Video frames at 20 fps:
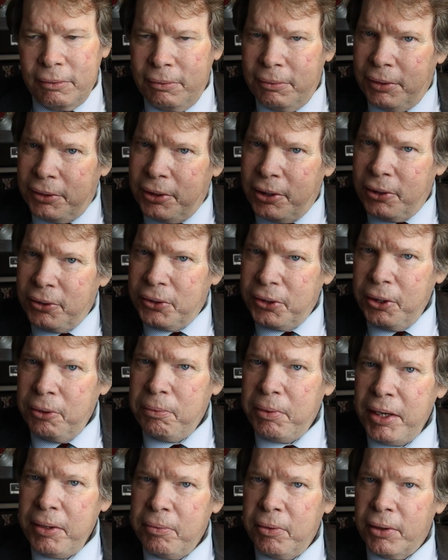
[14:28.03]
When those new
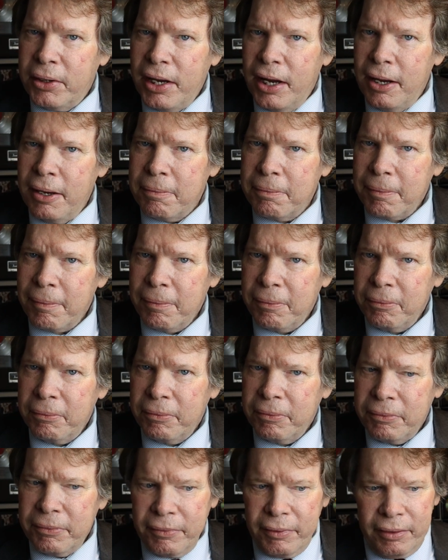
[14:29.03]
people come,
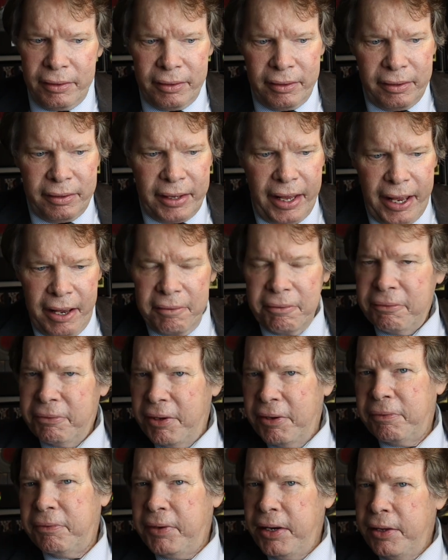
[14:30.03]
they have
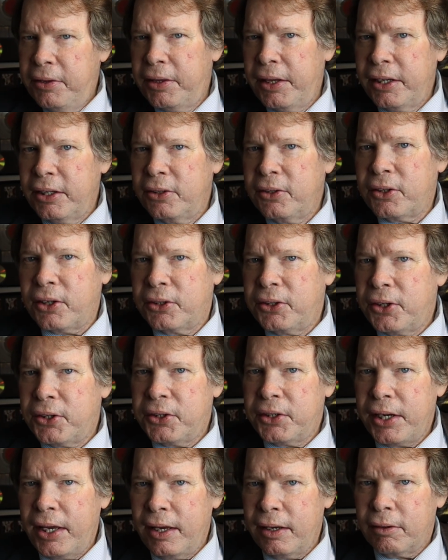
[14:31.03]
50 things on your
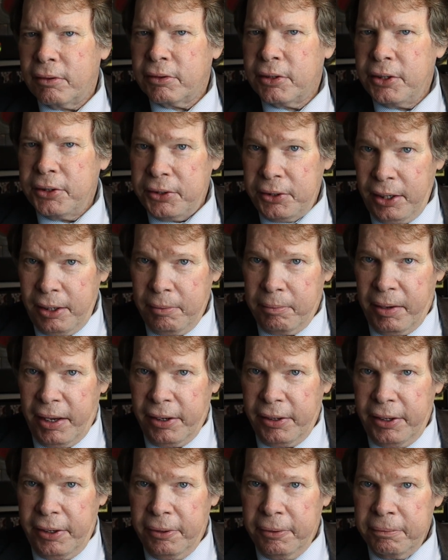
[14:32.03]
channel to see
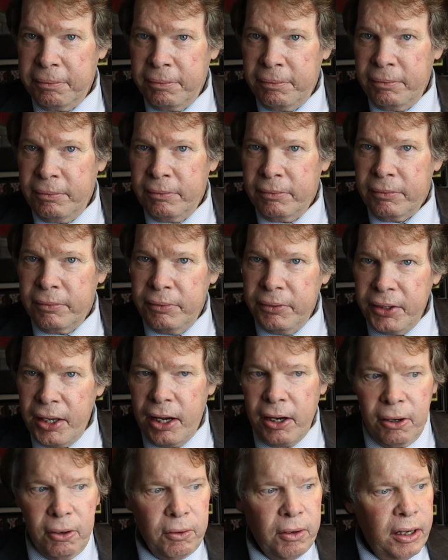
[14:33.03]
about you.
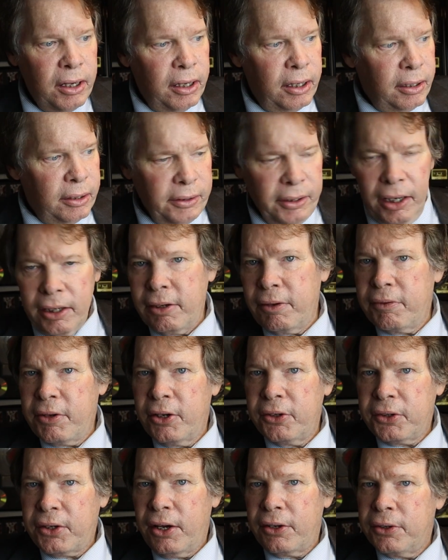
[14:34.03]
No, none of
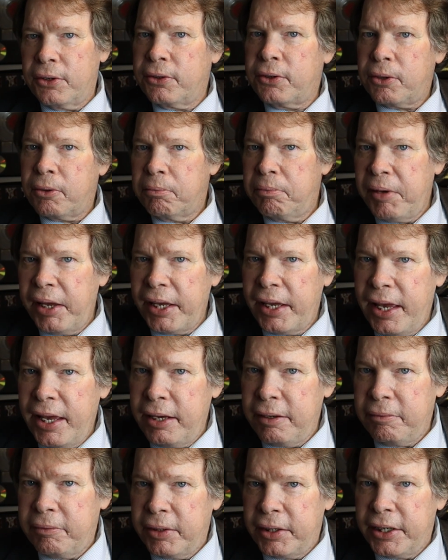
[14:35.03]
those others are big
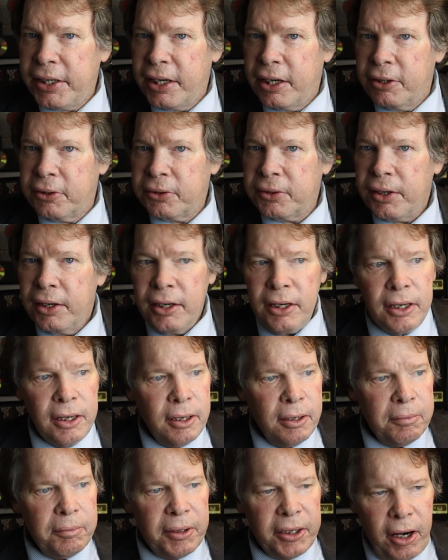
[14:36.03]
hit videos,
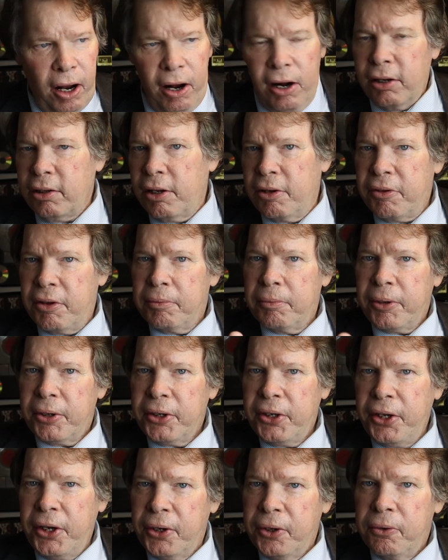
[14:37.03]
but all of them are
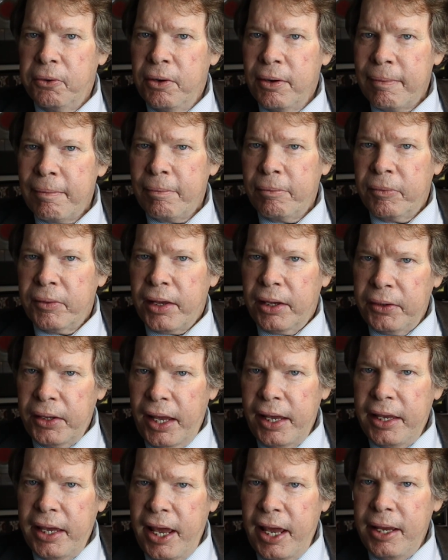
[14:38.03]
you. And
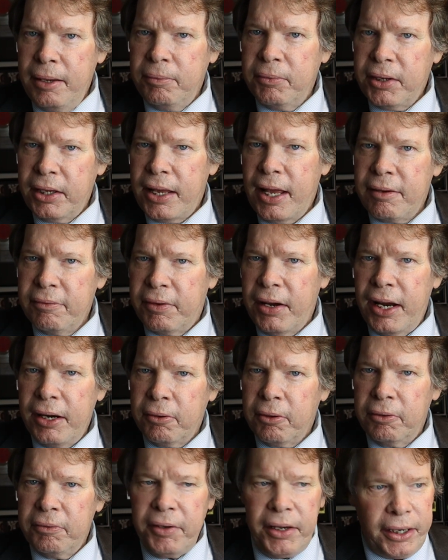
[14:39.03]
they came to that
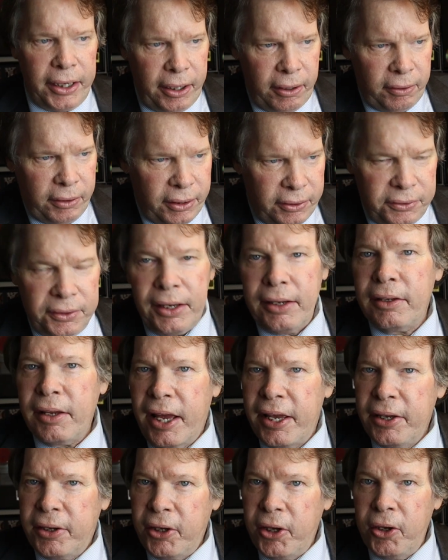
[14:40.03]
viral video because they
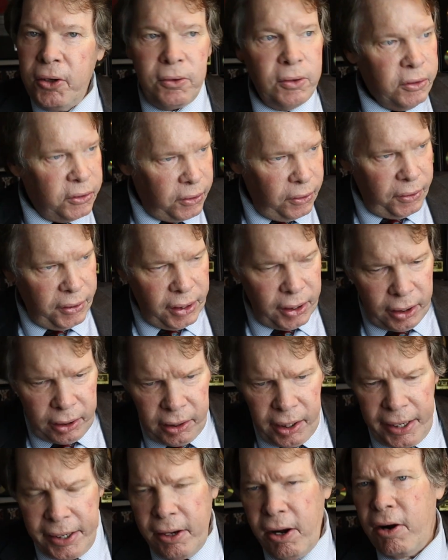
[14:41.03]
like you, so they're going
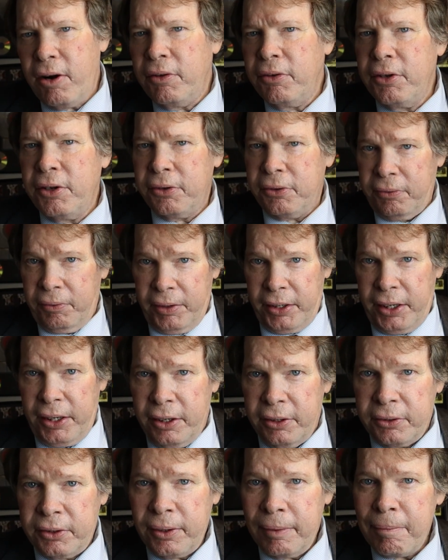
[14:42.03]
to like all those
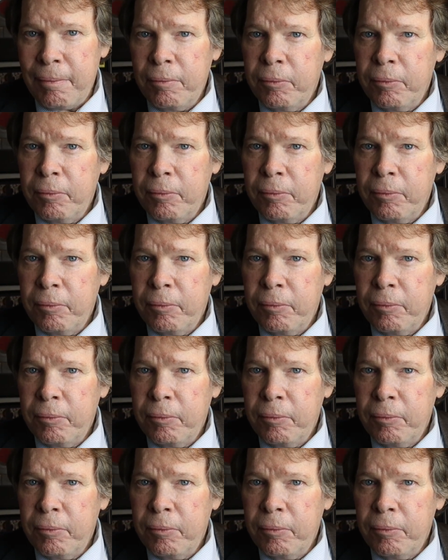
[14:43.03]
videos.